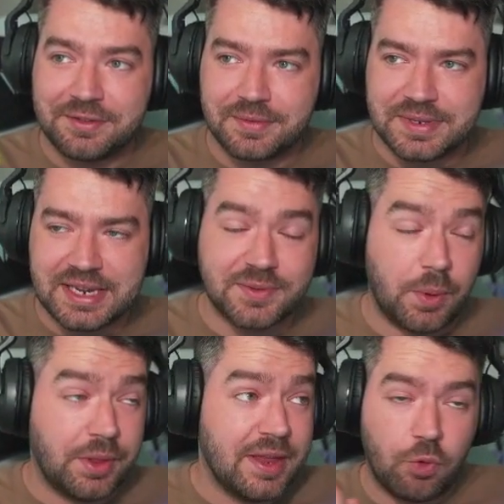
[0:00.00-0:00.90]
from
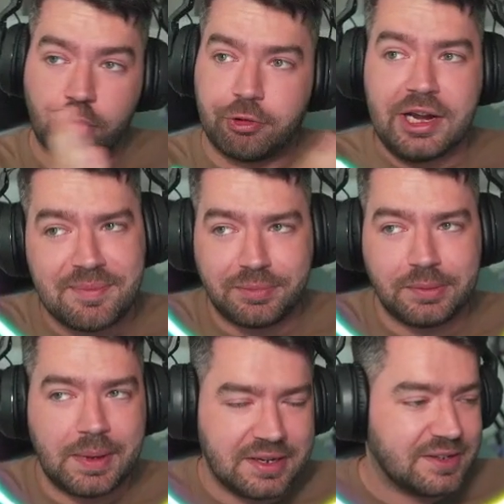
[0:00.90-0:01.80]
CS1 they've already
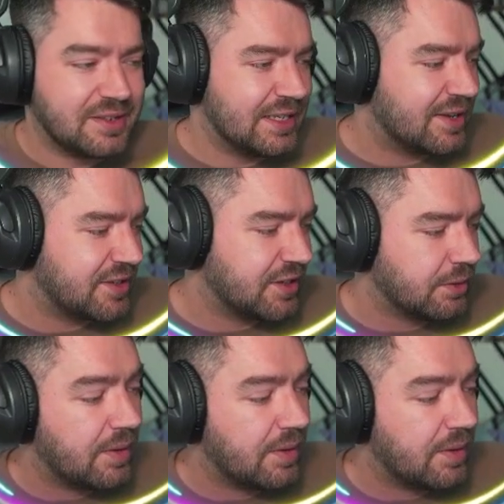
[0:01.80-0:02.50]
implemented in CS2.